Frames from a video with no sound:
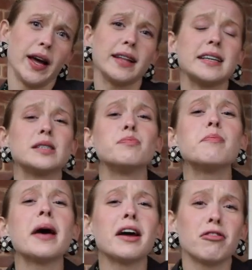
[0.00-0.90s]
there's
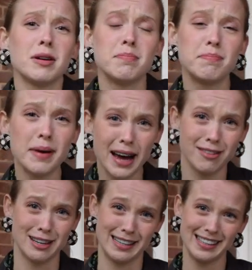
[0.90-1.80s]
Mary
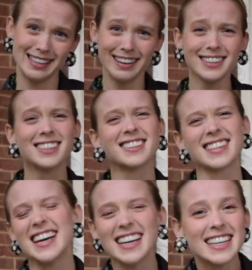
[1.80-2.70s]
Berry.
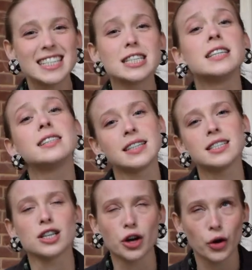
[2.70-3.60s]
She's
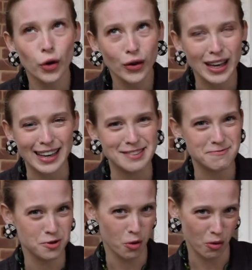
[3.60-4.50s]
teaching cooking, of
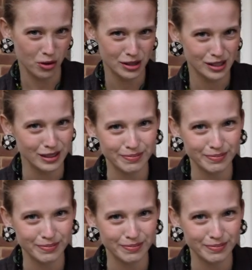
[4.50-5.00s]
course.